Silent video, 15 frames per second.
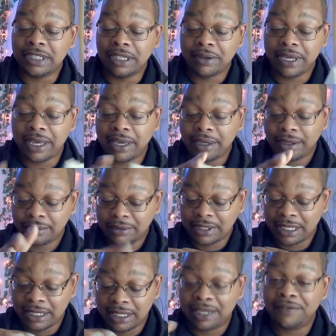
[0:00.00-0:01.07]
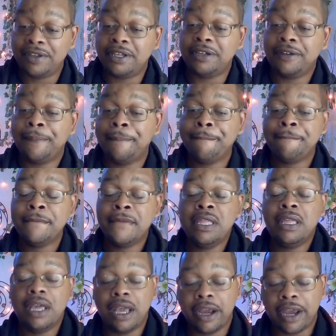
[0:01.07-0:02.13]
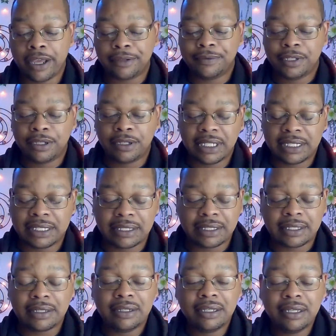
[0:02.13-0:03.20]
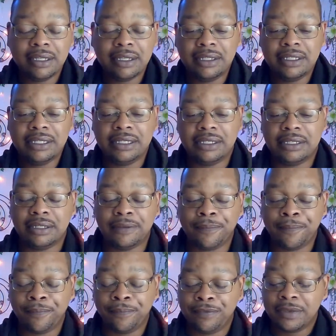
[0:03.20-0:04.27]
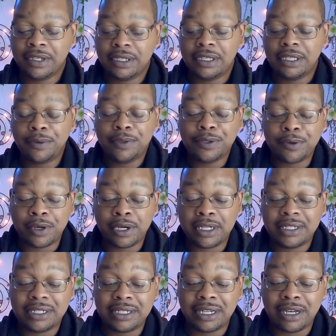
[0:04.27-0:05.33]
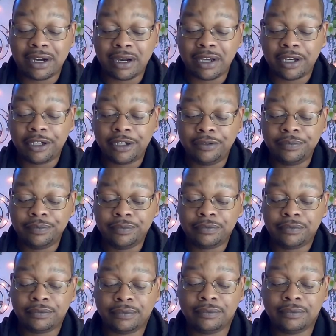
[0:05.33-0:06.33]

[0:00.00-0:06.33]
Okay, I love it. All right, so let's see what's going on with tarot.